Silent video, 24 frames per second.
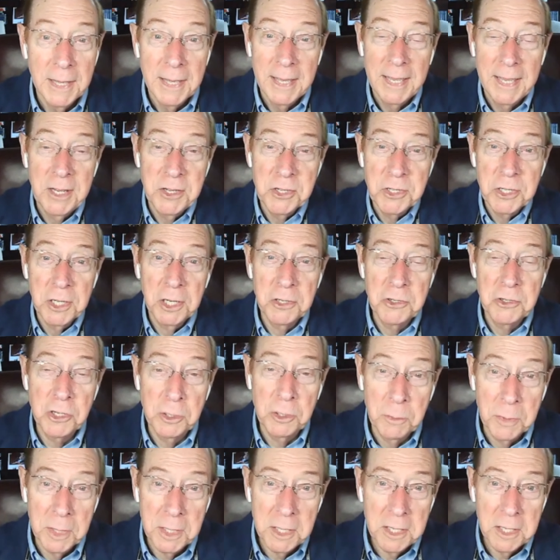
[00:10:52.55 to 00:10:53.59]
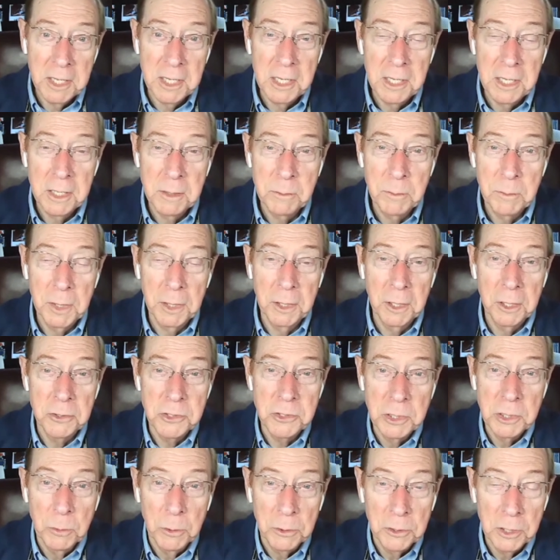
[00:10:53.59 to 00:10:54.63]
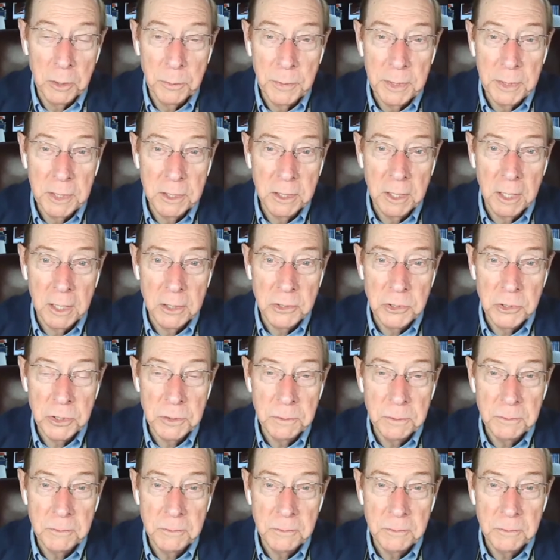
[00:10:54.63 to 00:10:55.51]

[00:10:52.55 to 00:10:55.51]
He's touching me because he wanted to be touched.